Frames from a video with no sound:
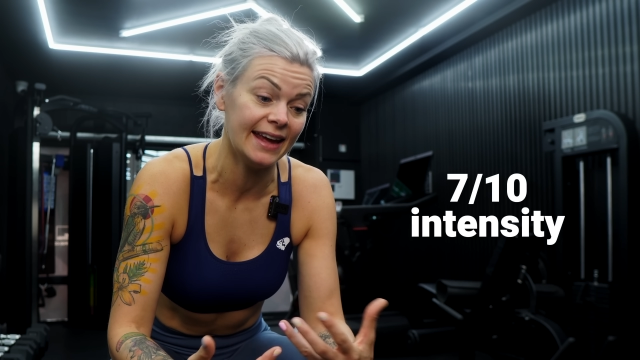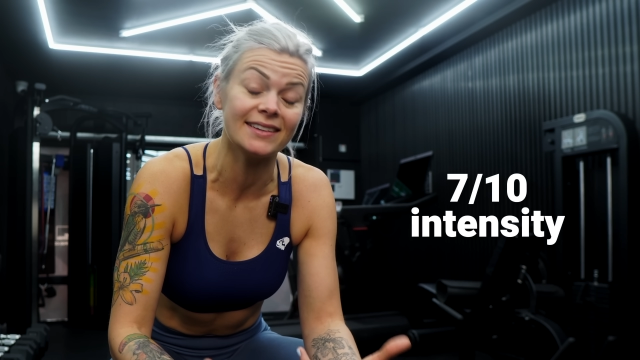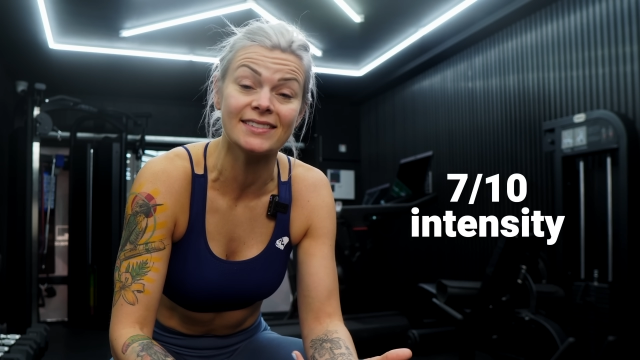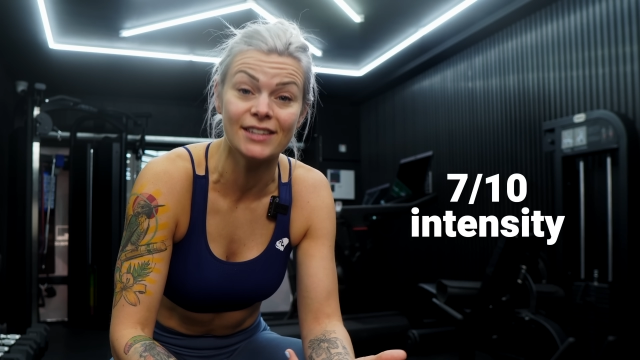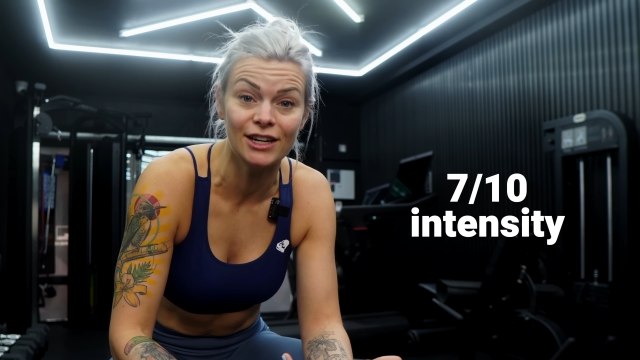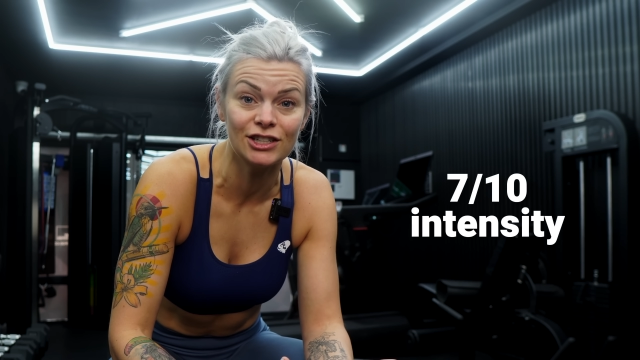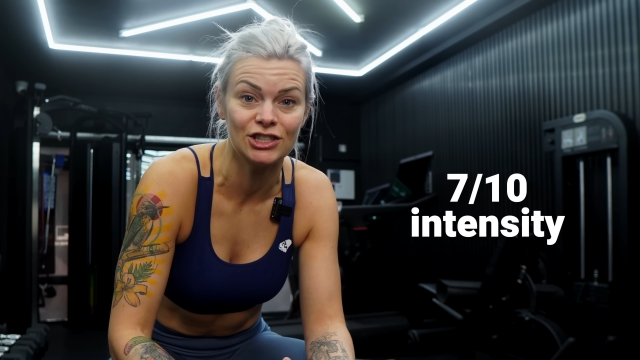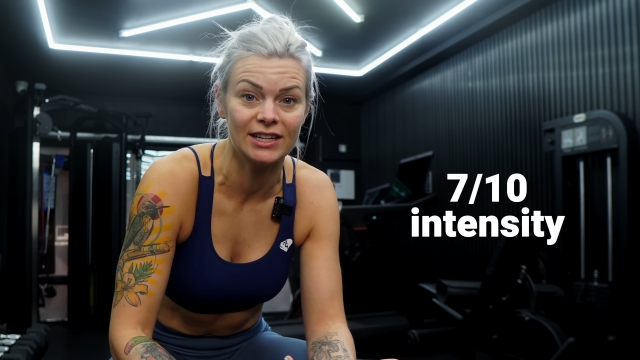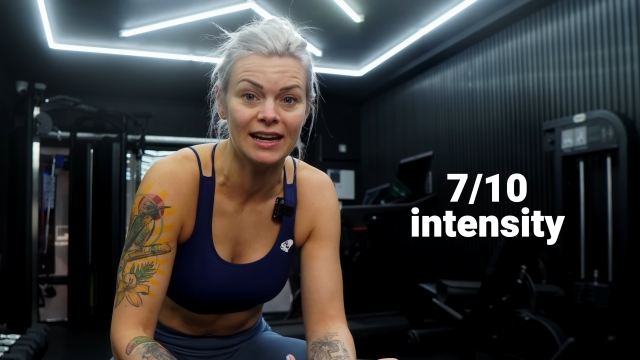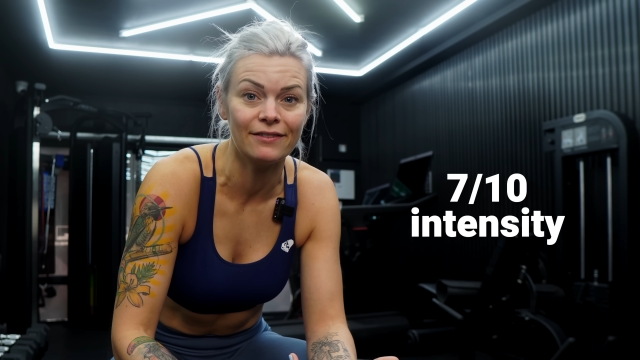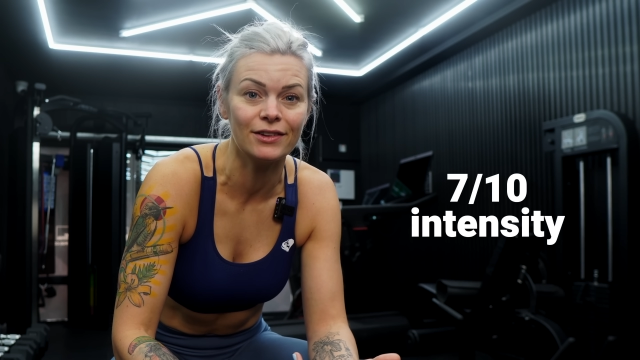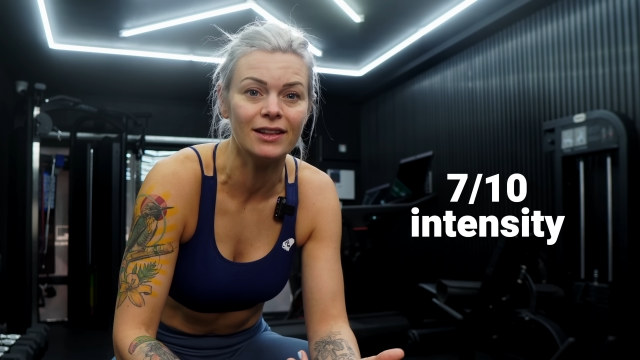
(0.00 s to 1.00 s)
exertion
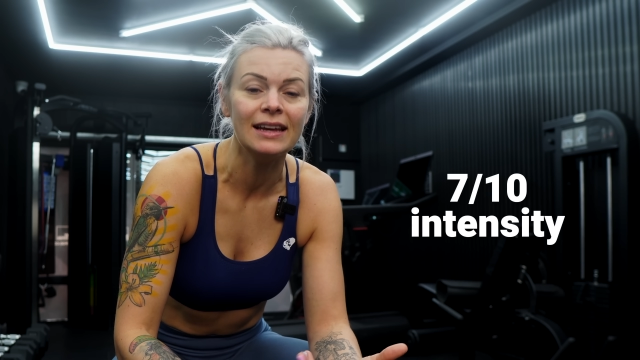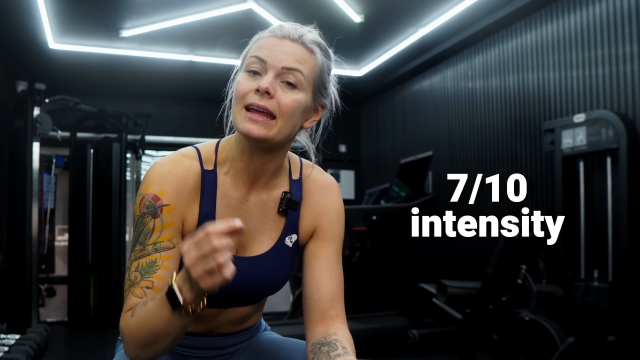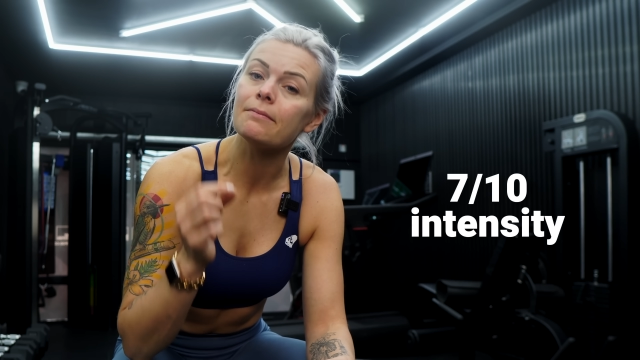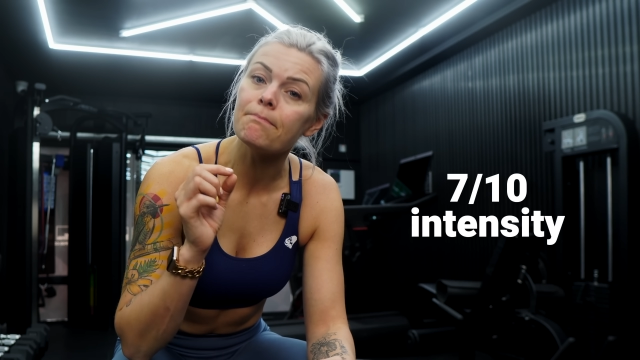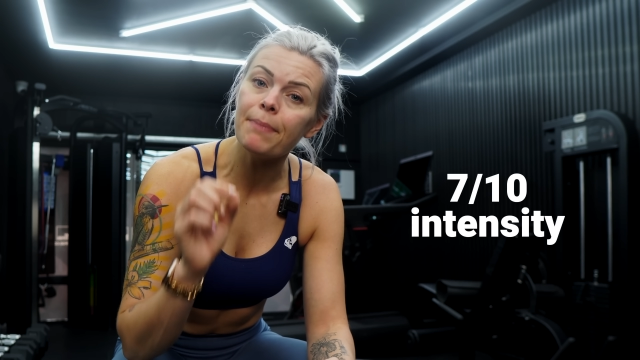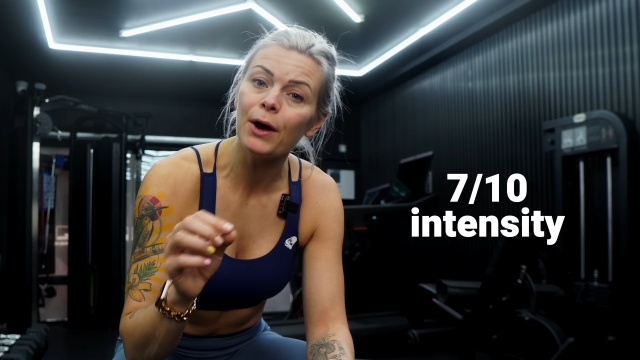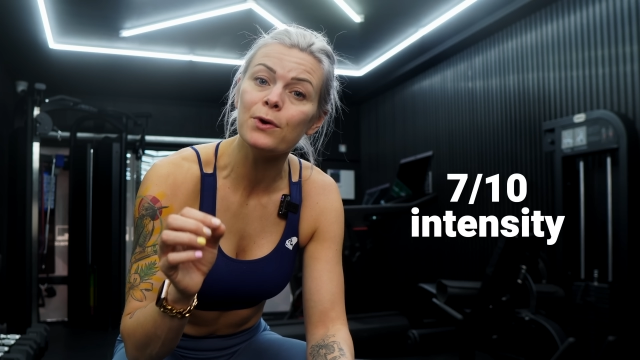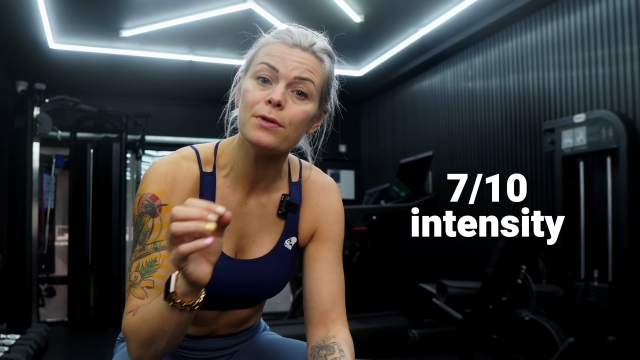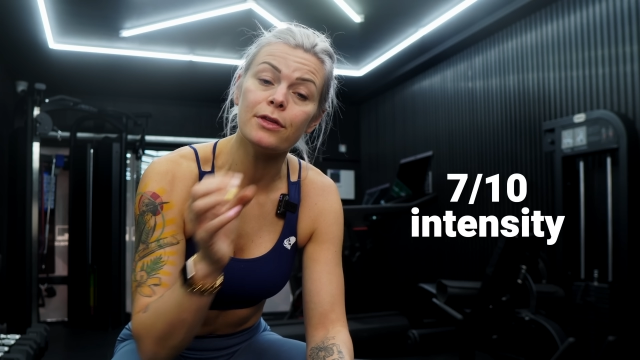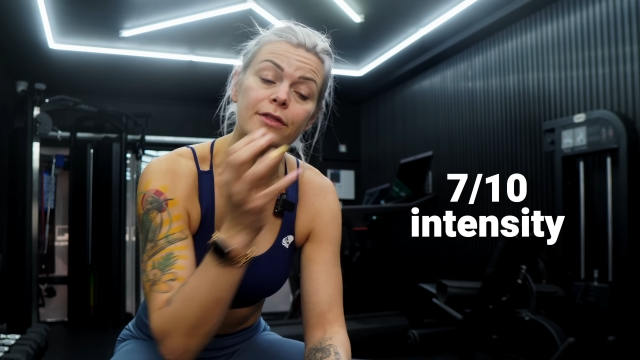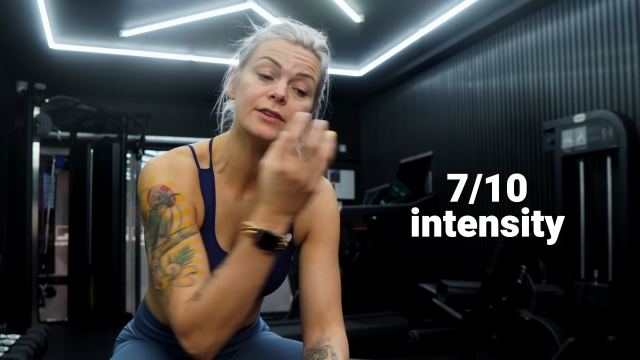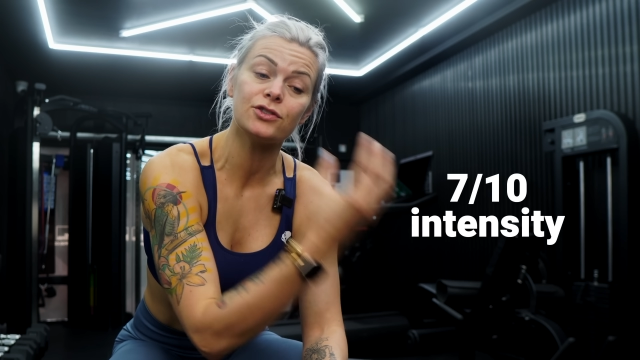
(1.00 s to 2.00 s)
level in
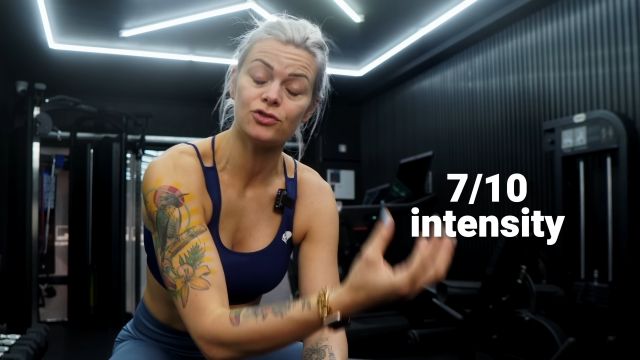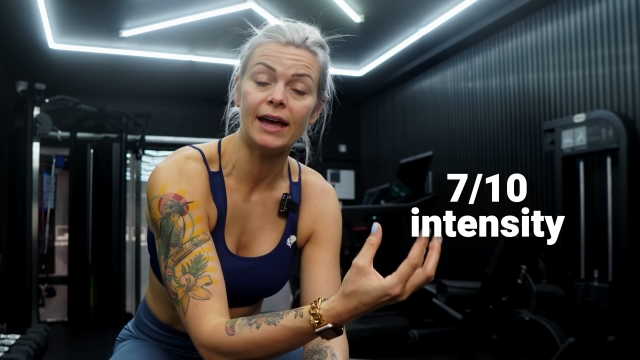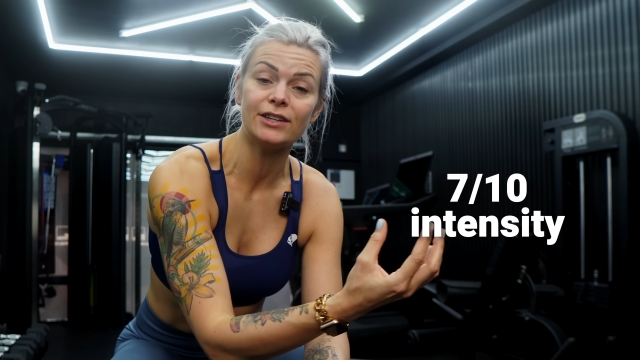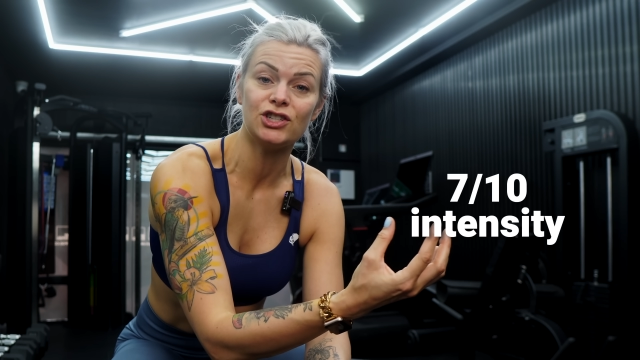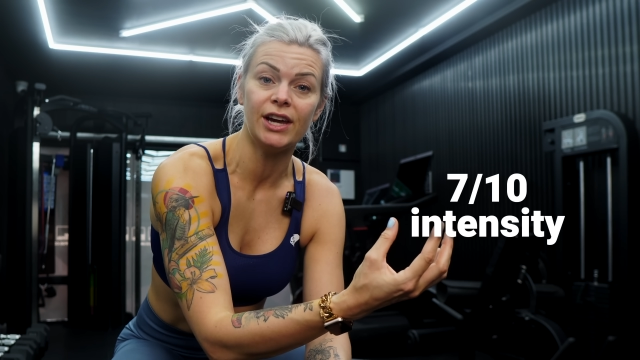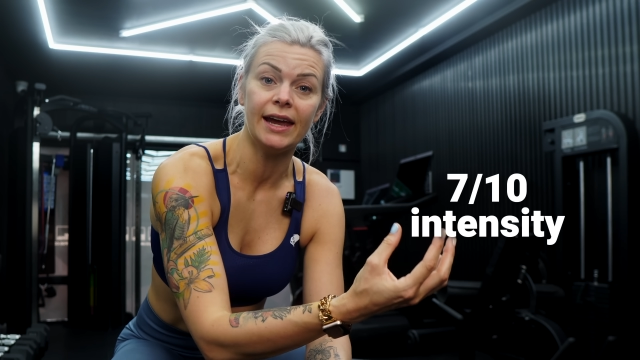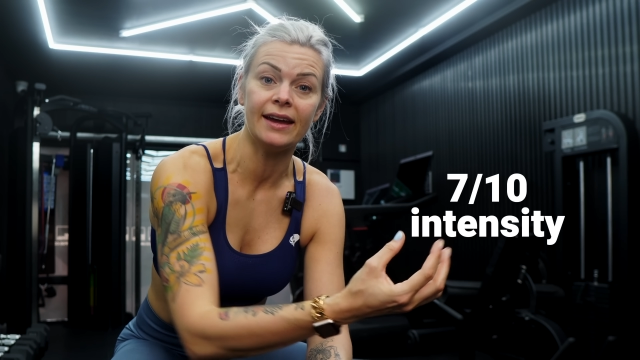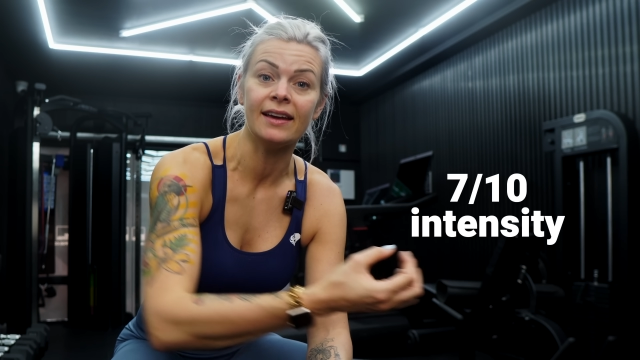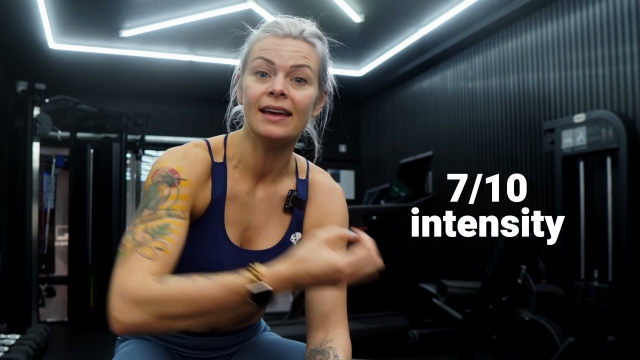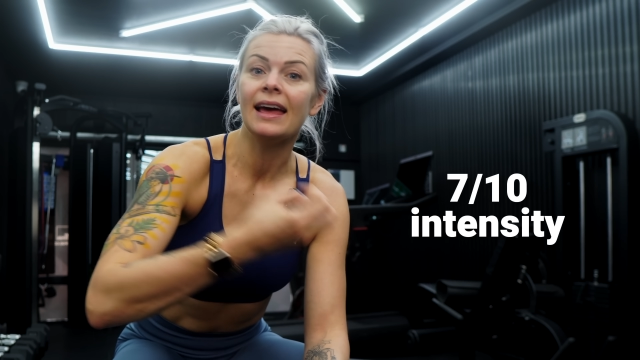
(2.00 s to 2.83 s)
both the stretching